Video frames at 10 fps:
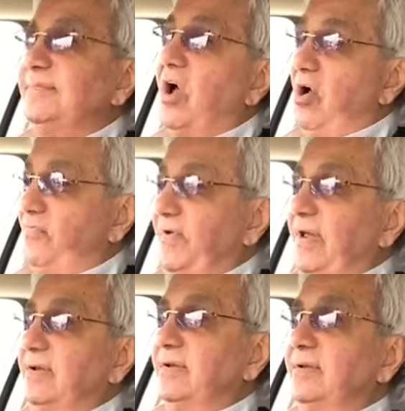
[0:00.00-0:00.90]

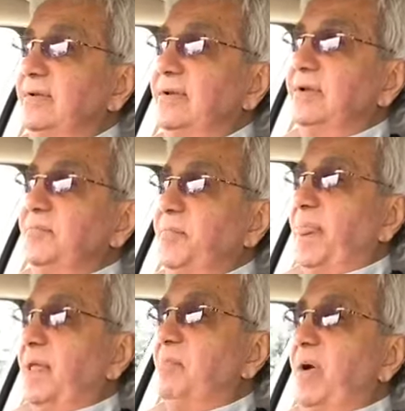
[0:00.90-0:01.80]

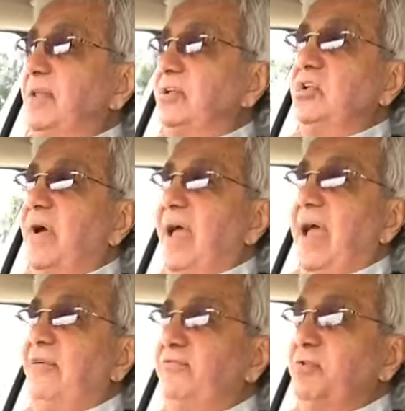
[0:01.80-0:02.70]
Often. But you
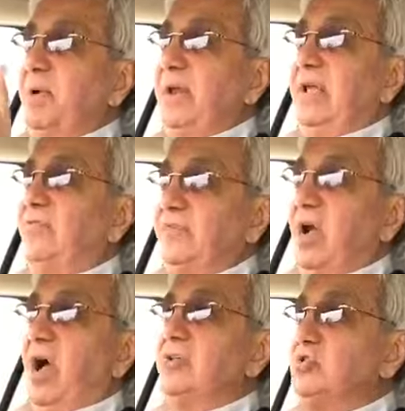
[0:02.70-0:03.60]
have to believe
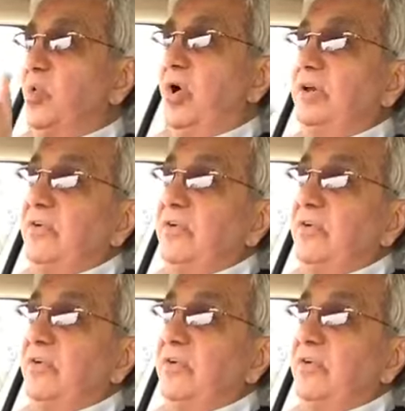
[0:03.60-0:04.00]
God's word.